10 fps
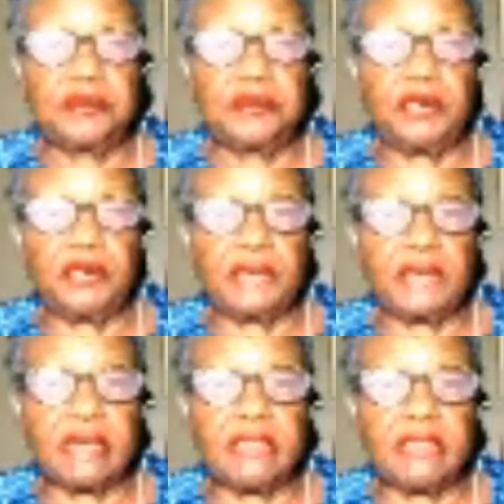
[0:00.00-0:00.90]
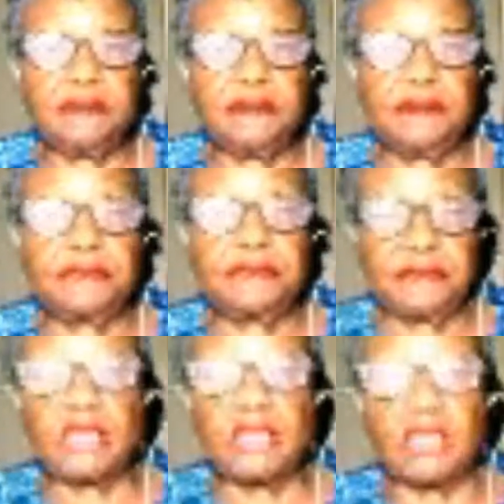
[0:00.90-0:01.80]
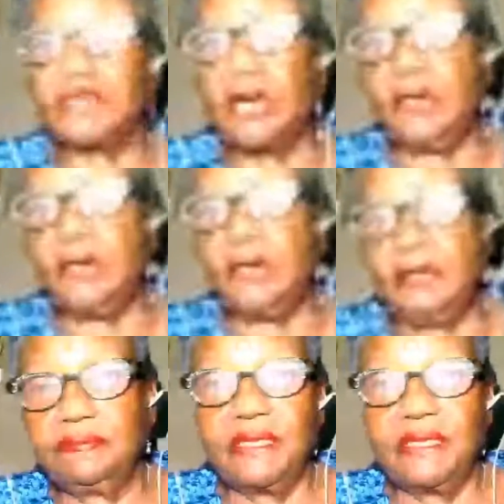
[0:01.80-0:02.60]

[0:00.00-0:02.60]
I'm so sorry. Too bad.